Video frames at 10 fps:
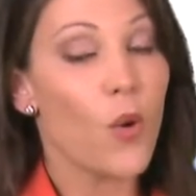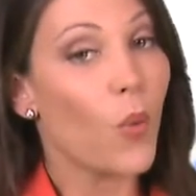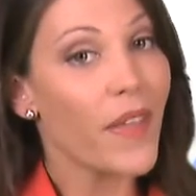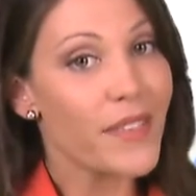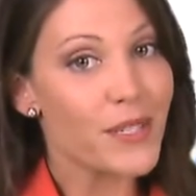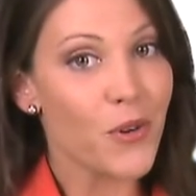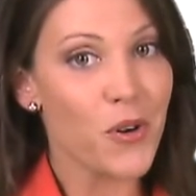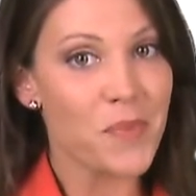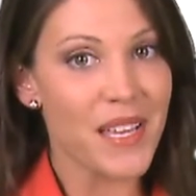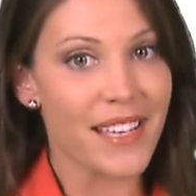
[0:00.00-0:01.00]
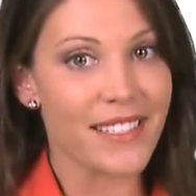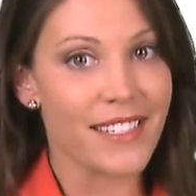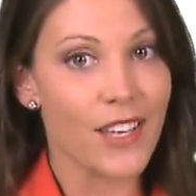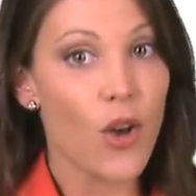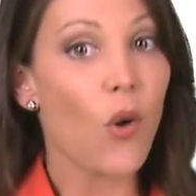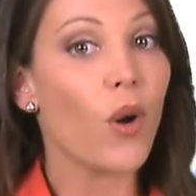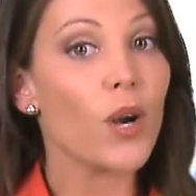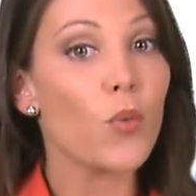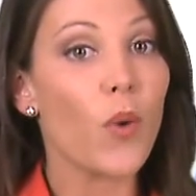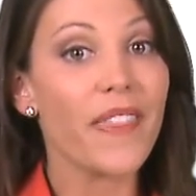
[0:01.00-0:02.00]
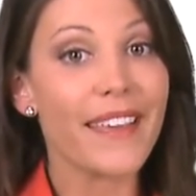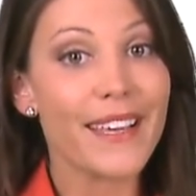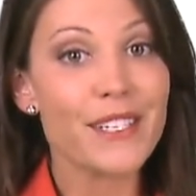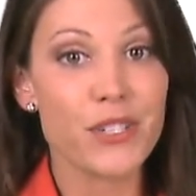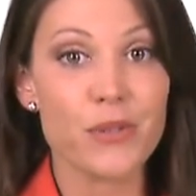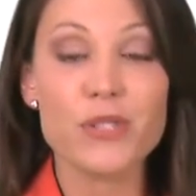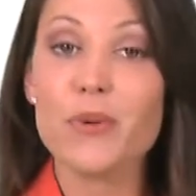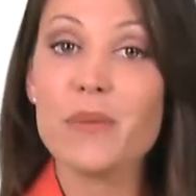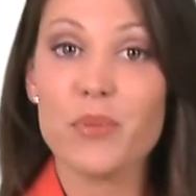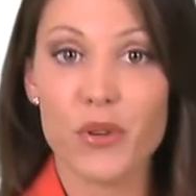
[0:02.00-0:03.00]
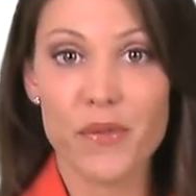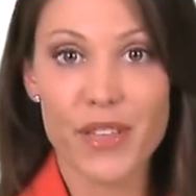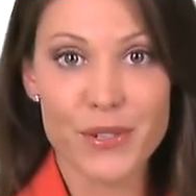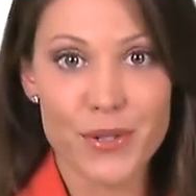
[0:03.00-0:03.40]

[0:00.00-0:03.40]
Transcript: what the score means, or what they can do to improve their